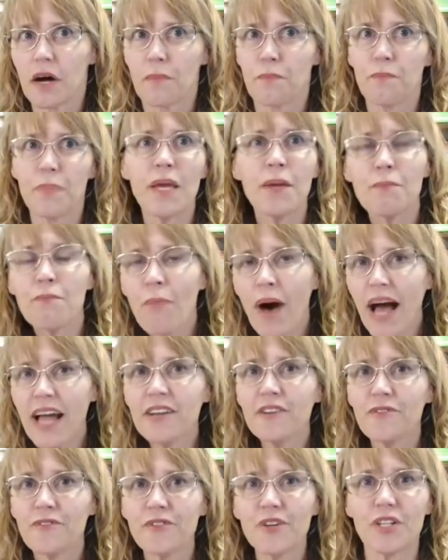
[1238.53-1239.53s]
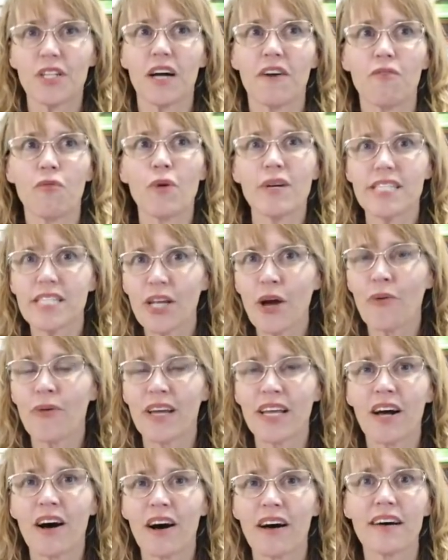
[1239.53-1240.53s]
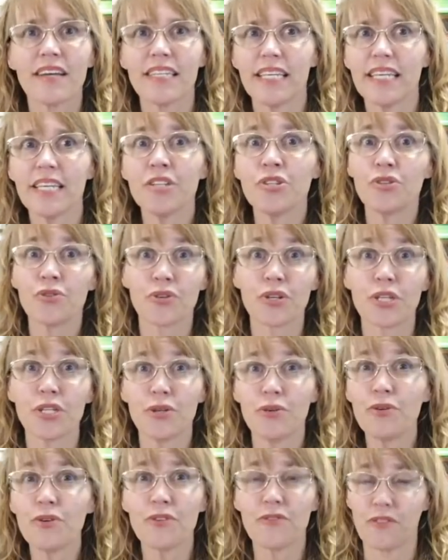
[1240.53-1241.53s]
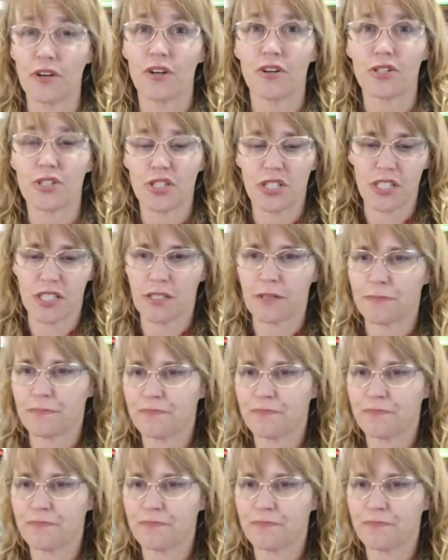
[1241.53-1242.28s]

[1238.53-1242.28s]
Be mindful of what's going on in your universe.